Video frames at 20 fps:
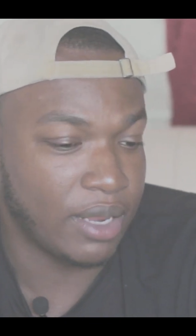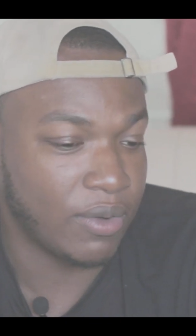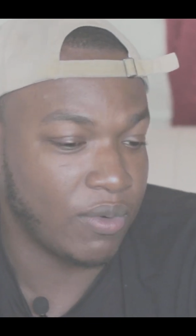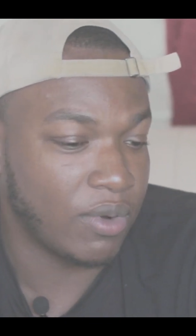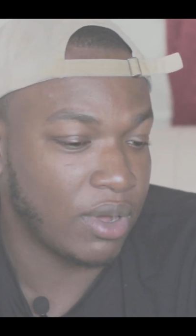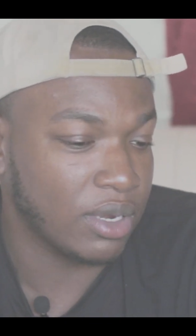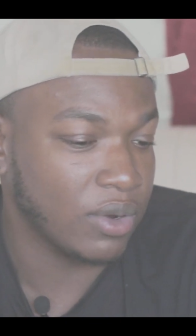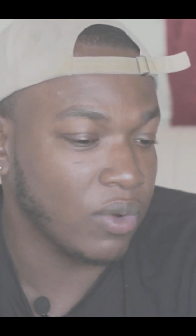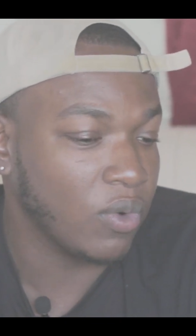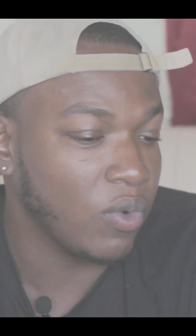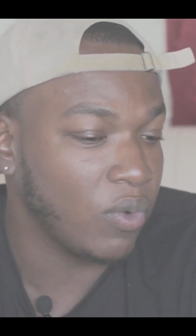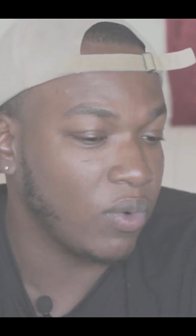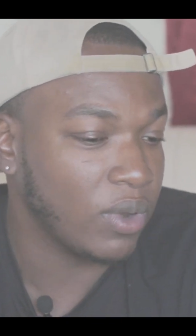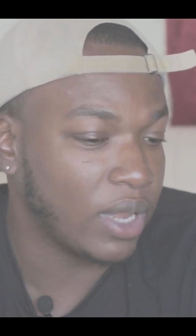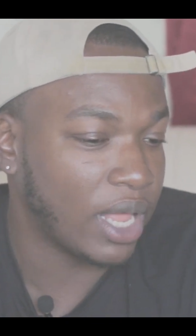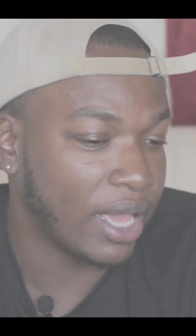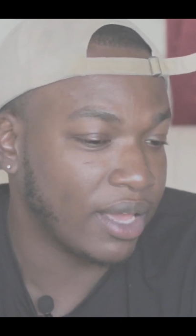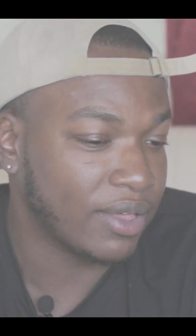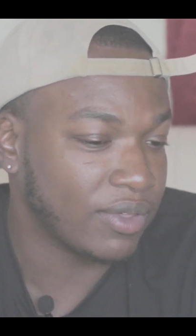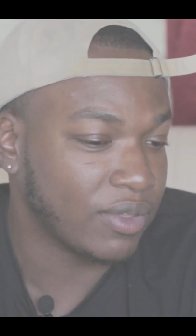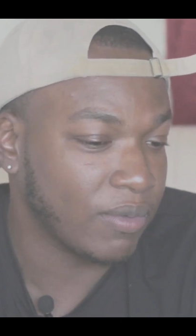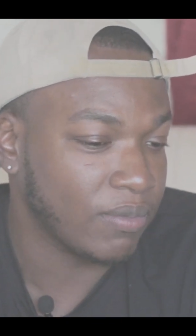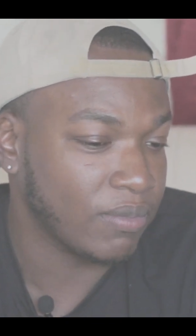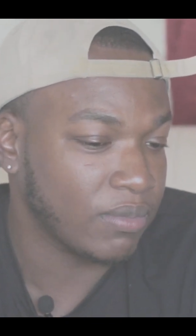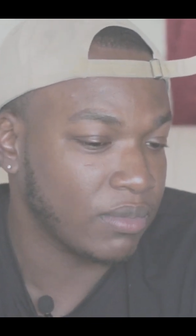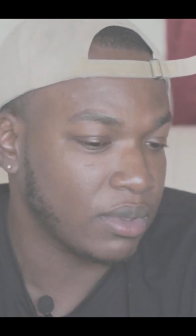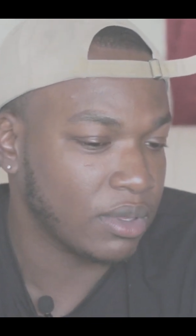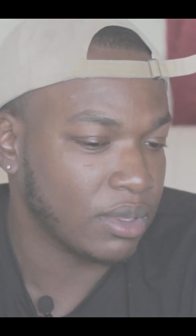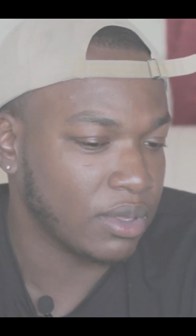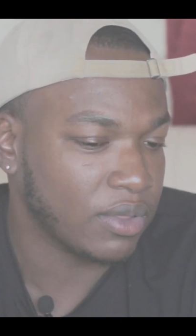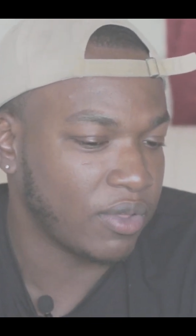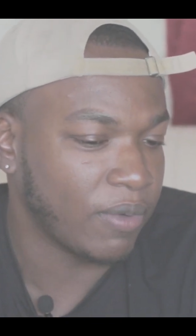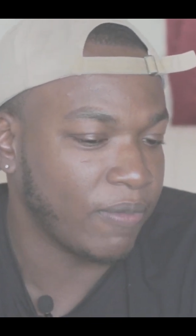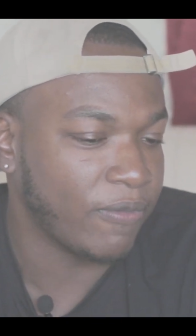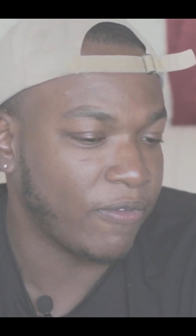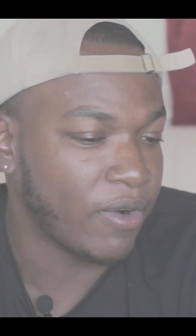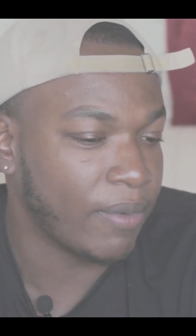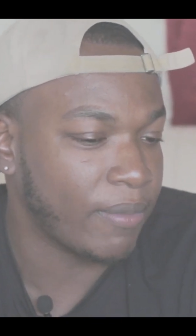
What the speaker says: Anyone who likes some